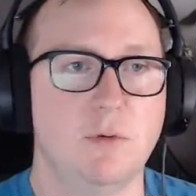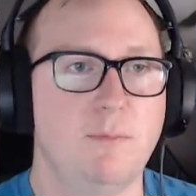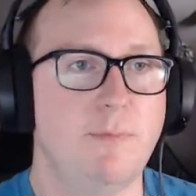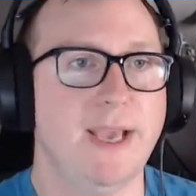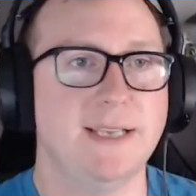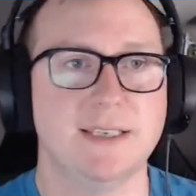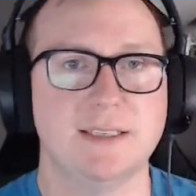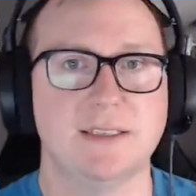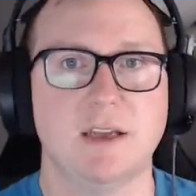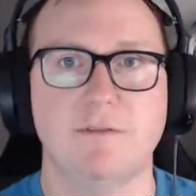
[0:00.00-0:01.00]

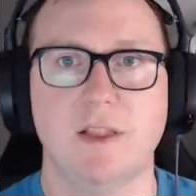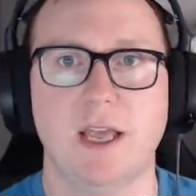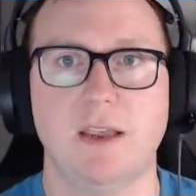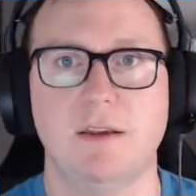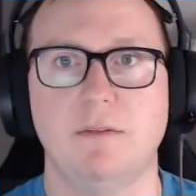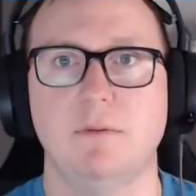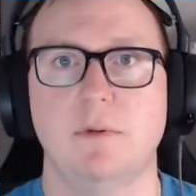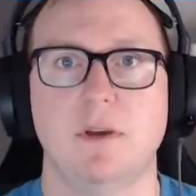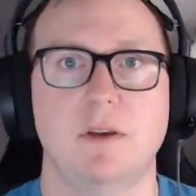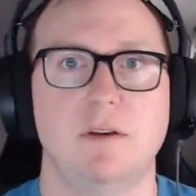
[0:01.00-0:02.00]
basic stuff like
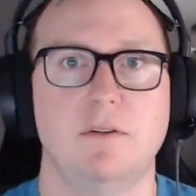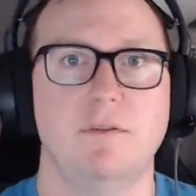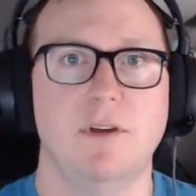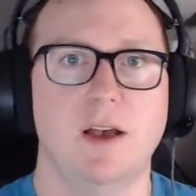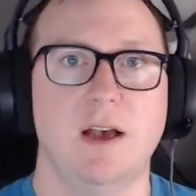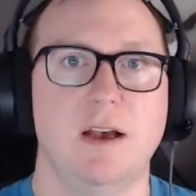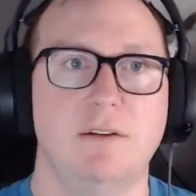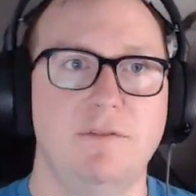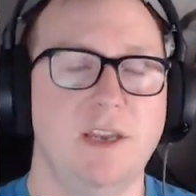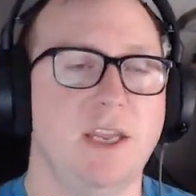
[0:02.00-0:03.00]

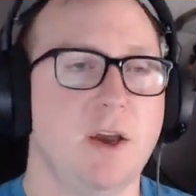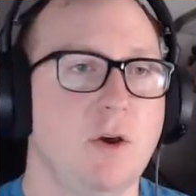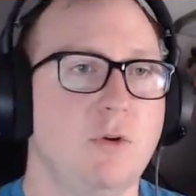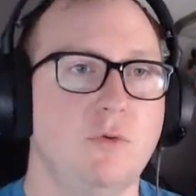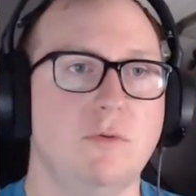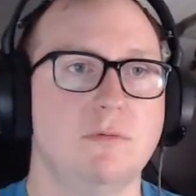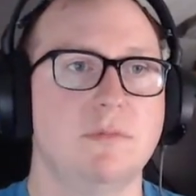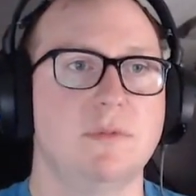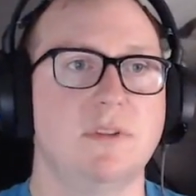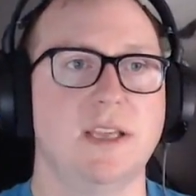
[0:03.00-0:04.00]
video,
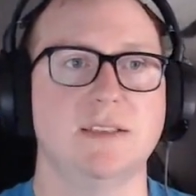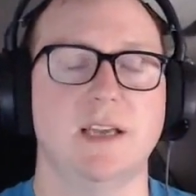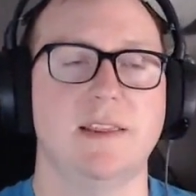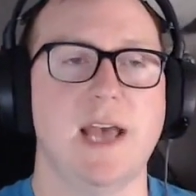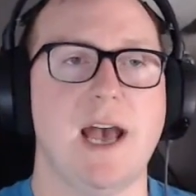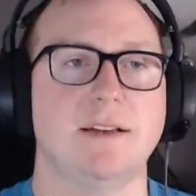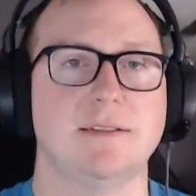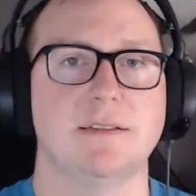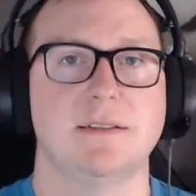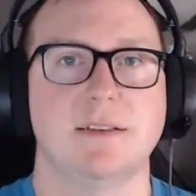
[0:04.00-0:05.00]
things like
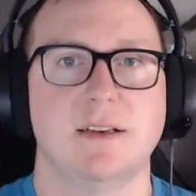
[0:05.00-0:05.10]
that,